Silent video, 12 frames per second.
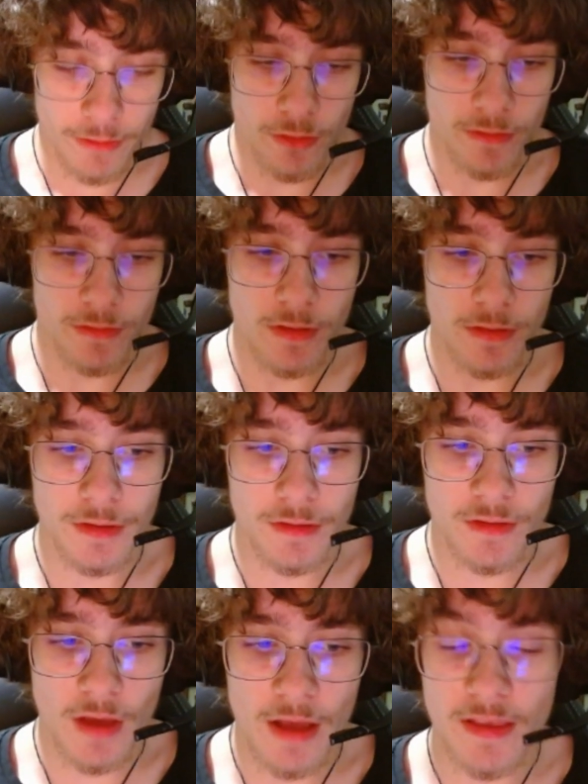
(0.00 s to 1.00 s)
you can see, these
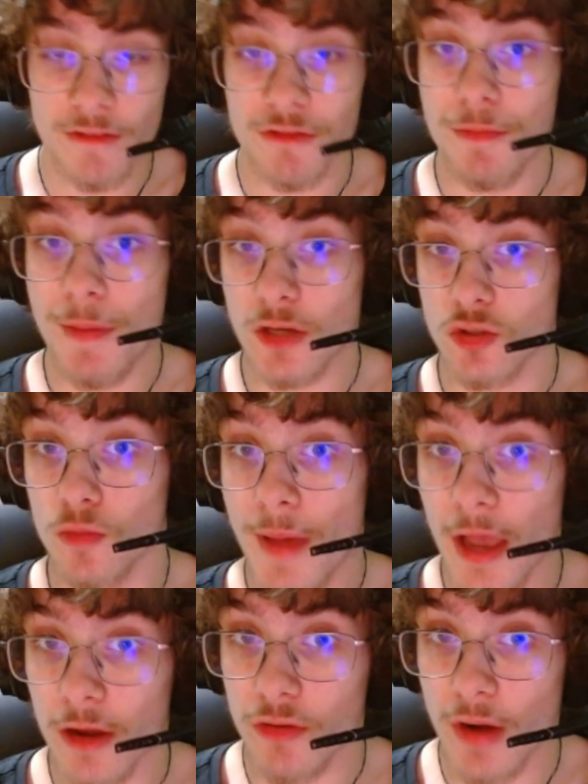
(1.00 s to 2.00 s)
guys have special
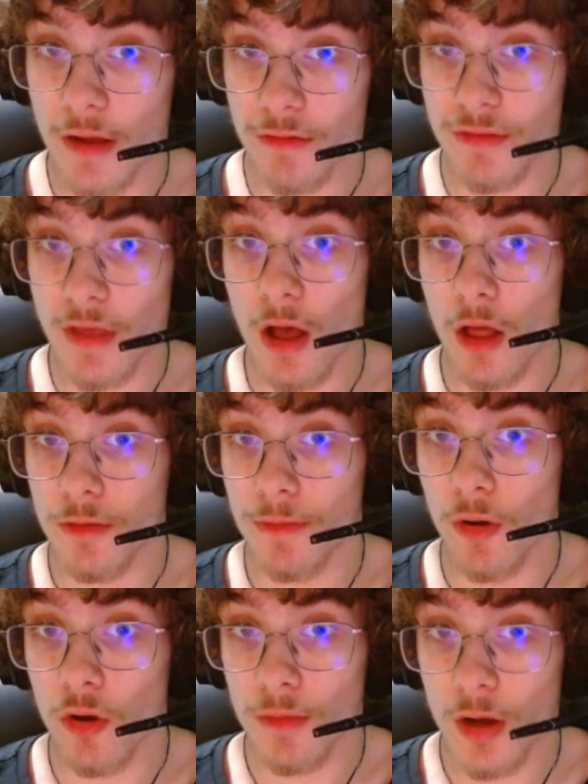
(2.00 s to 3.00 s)
backgrounds that other
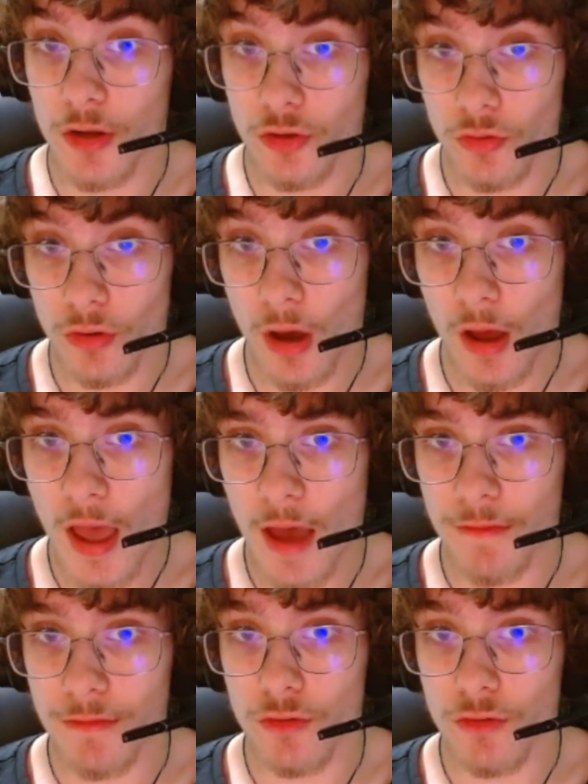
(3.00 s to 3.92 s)
Pokemon do not have.